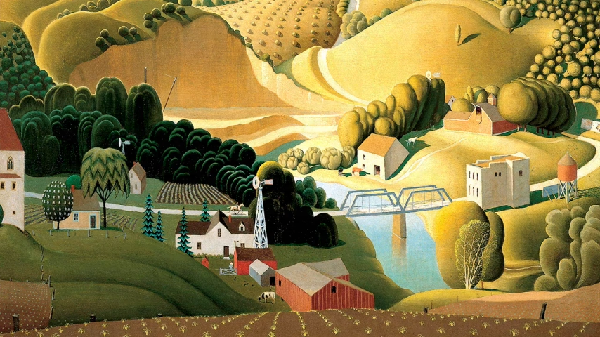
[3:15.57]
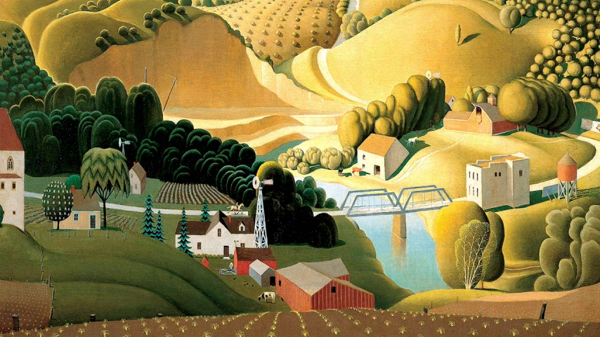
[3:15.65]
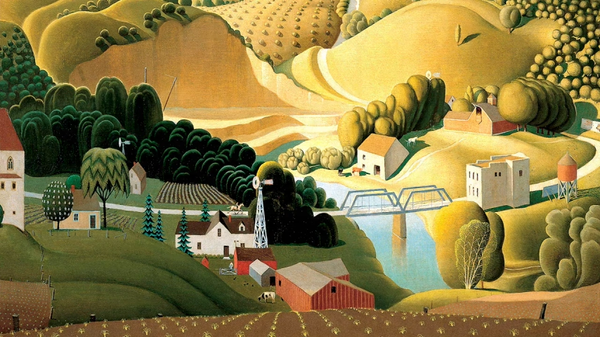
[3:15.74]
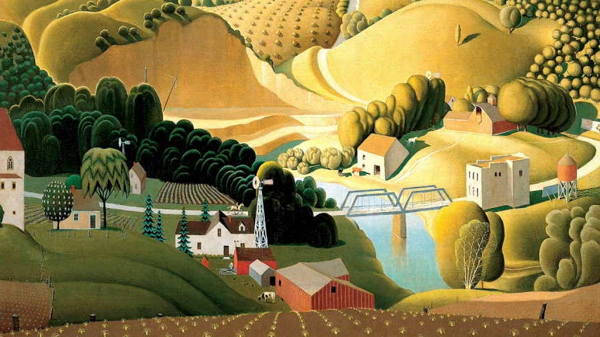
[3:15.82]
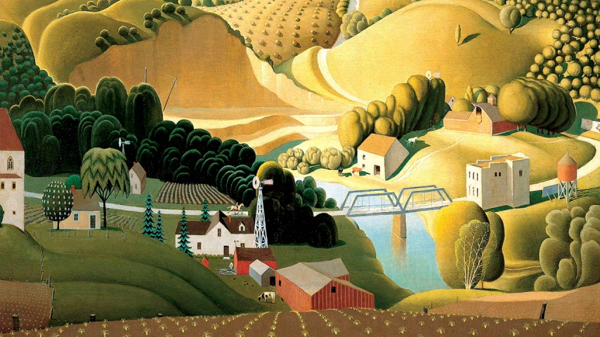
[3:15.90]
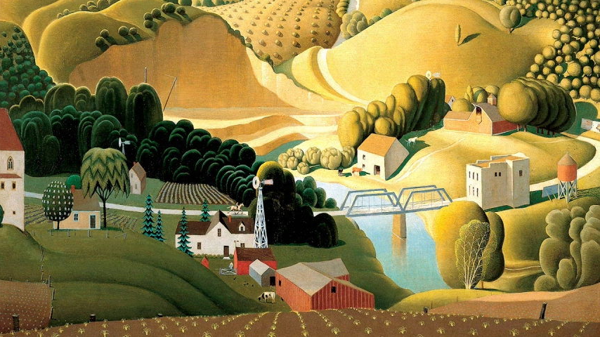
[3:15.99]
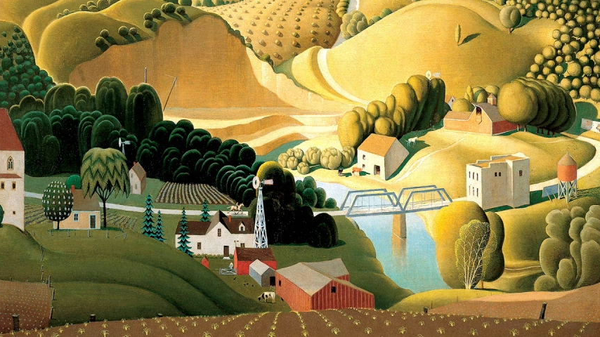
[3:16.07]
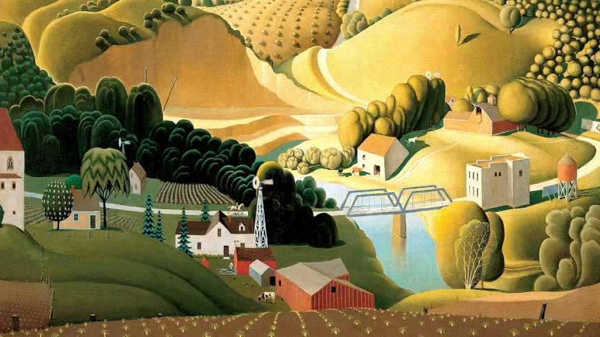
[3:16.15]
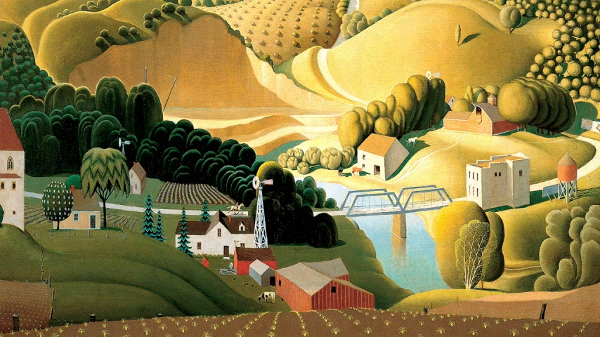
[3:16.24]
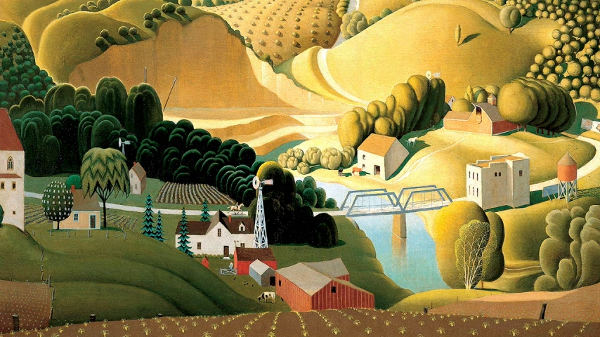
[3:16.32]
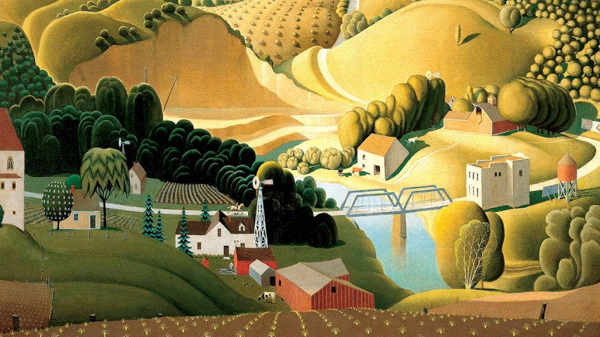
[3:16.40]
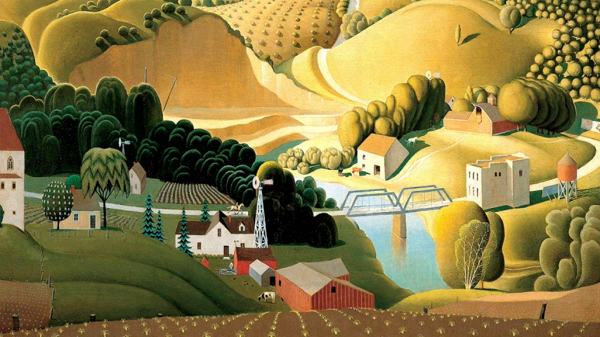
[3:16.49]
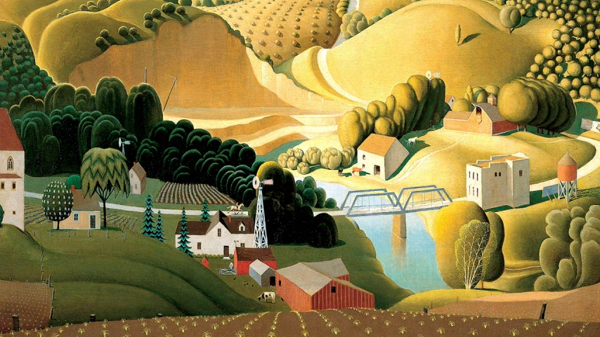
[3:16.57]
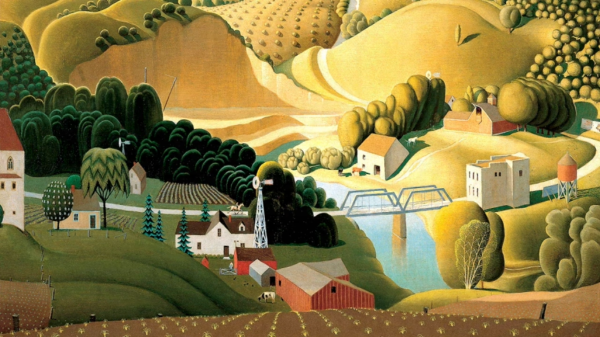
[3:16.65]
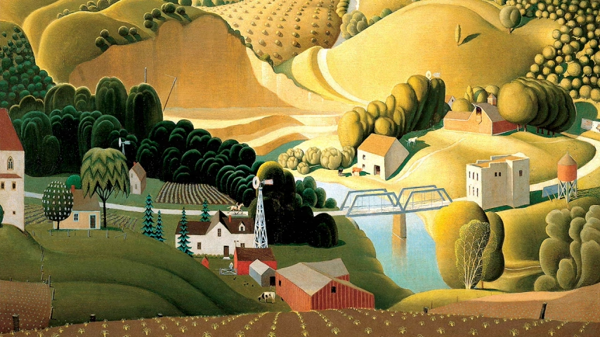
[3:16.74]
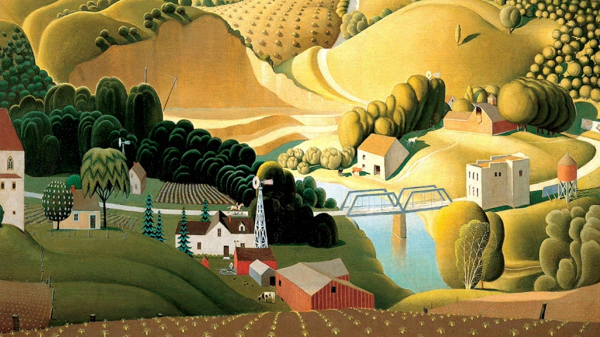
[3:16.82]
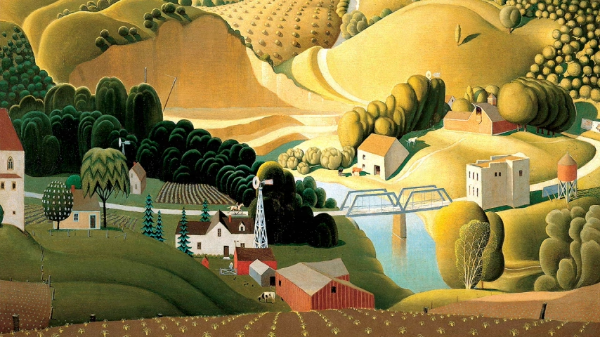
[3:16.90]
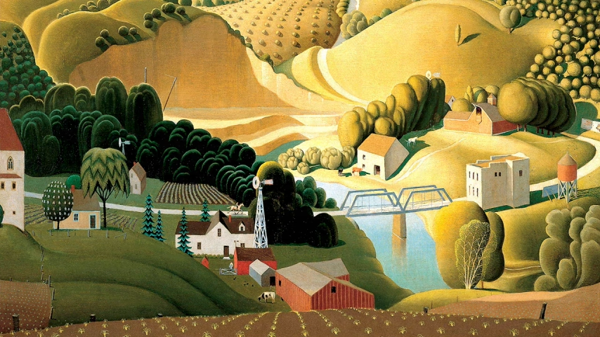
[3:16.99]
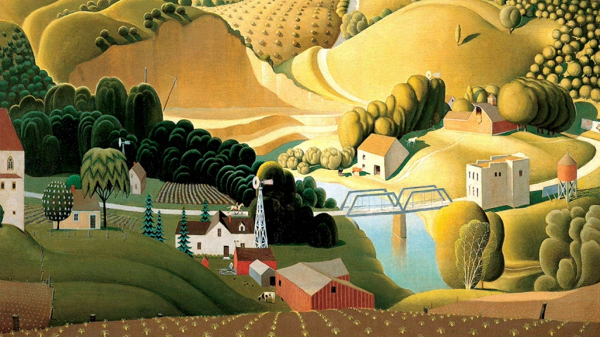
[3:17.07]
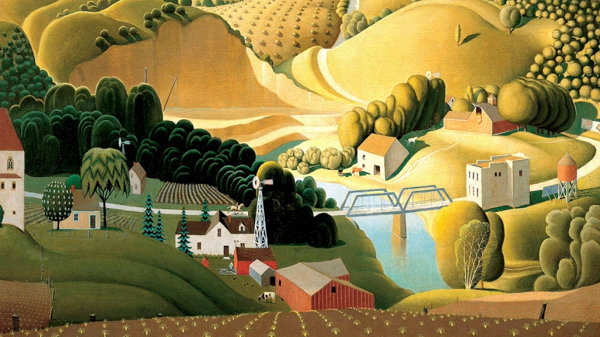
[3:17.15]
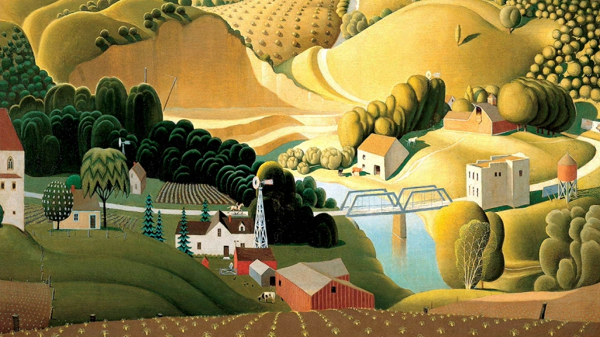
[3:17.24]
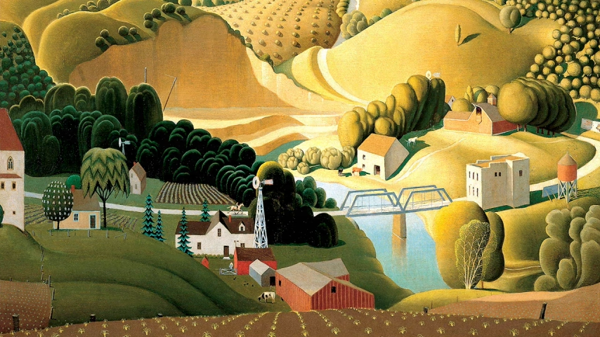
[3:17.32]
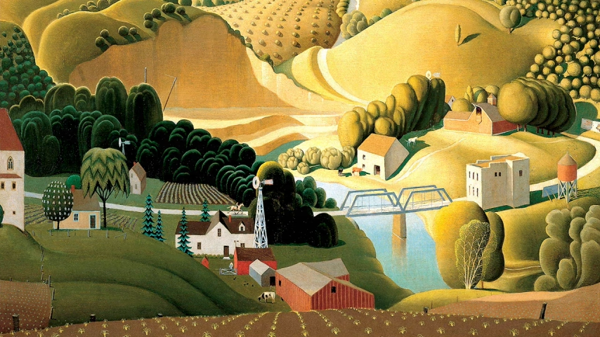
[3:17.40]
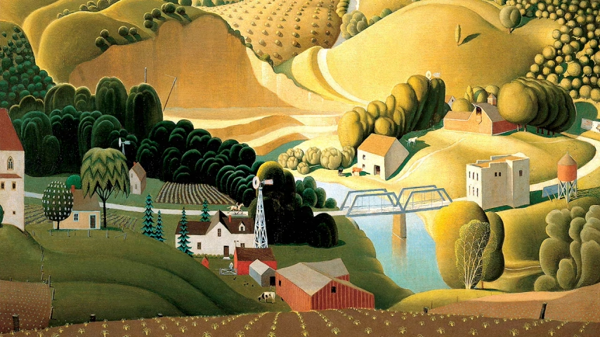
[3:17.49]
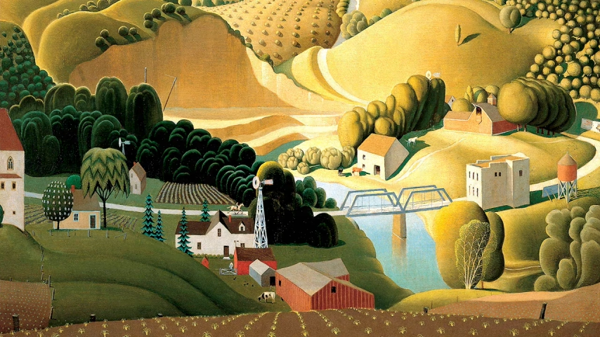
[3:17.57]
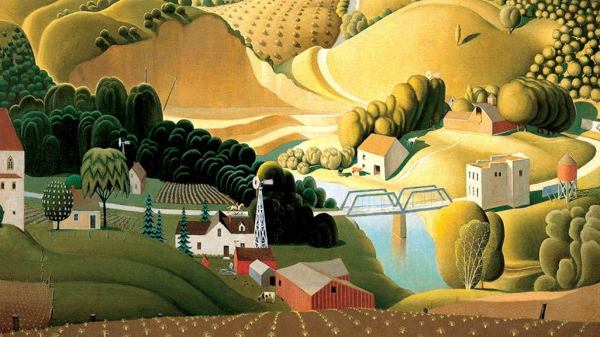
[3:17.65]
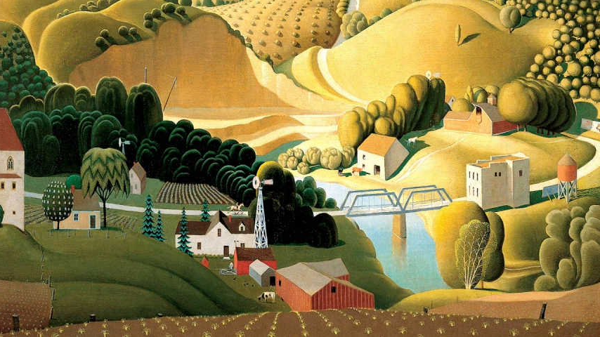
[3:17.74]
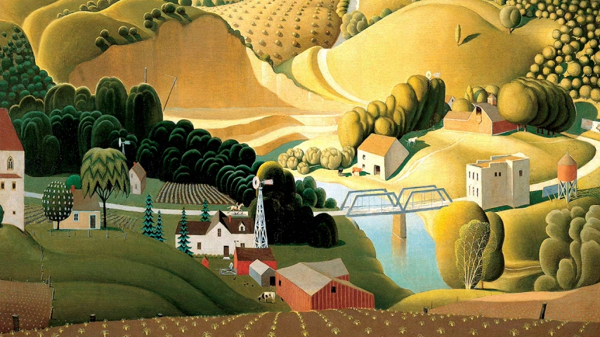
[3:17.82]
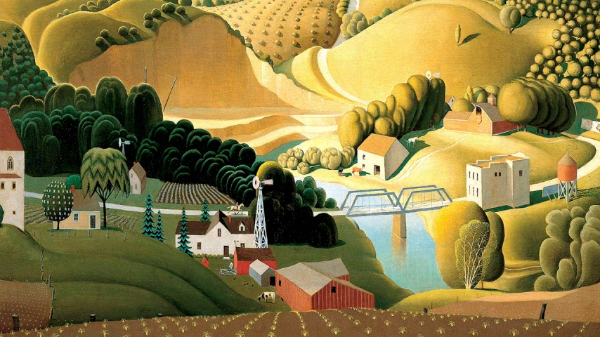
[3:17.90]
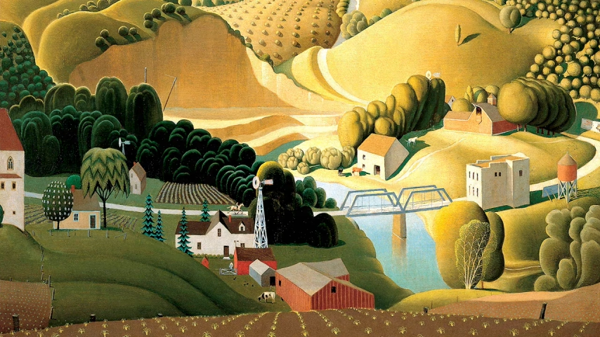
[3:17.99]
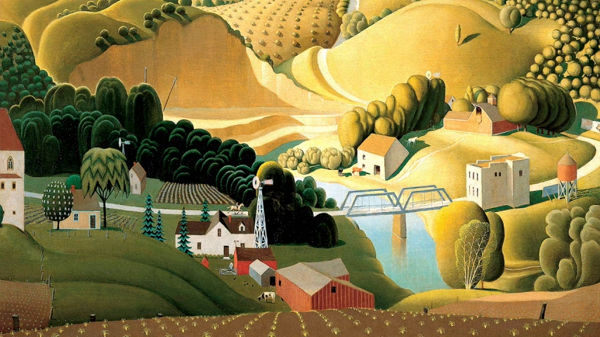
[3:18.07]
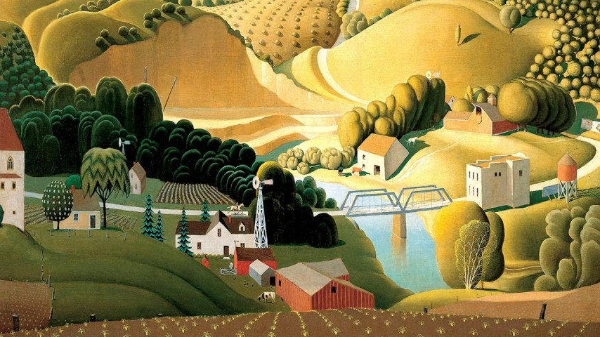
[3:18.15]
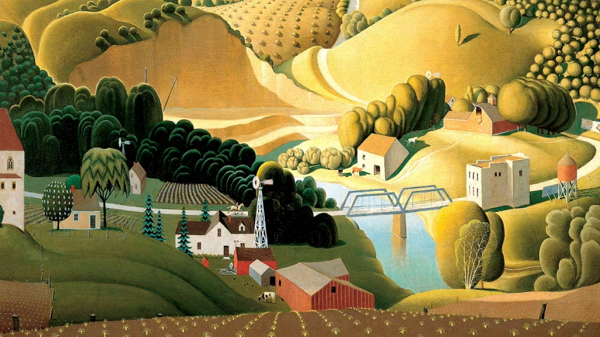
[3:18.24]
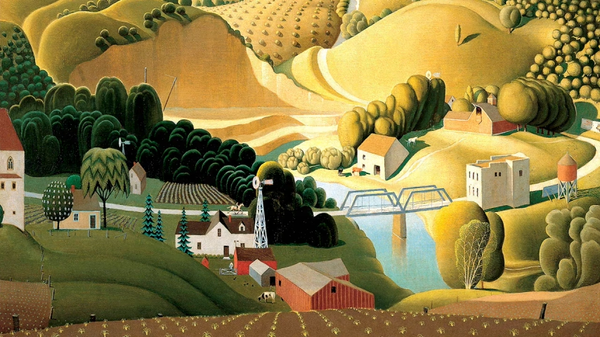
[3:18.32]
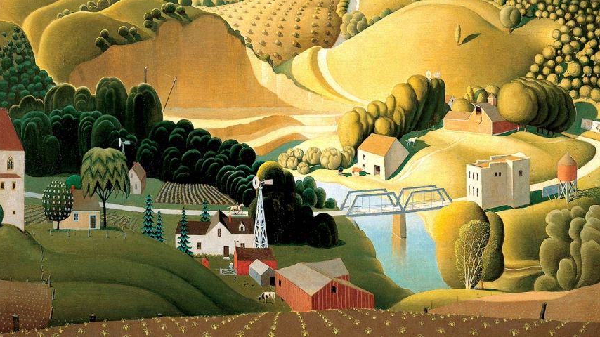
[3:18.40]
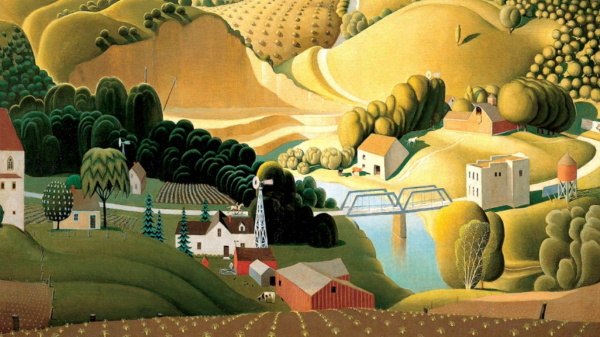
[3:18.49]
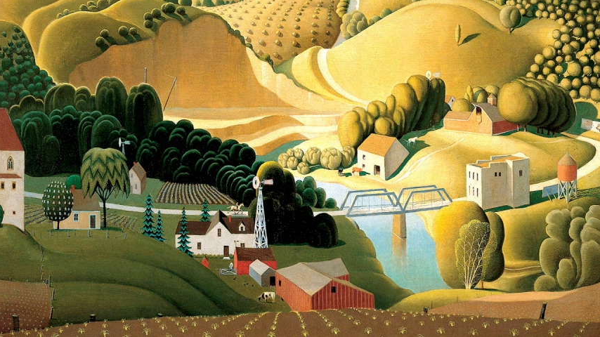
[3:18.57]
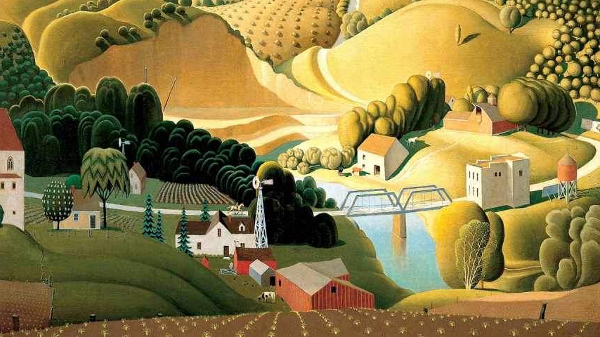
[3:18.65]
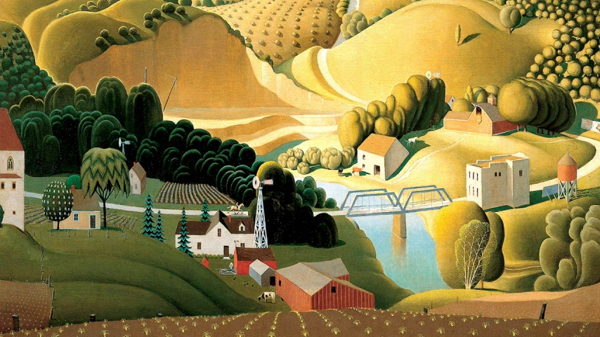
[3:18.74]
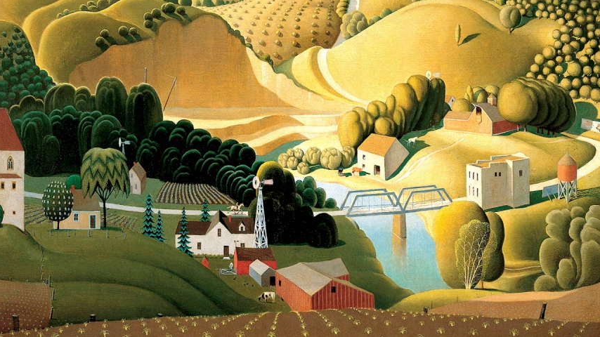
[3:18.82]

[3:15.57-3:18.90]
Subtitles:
(no speaker visible)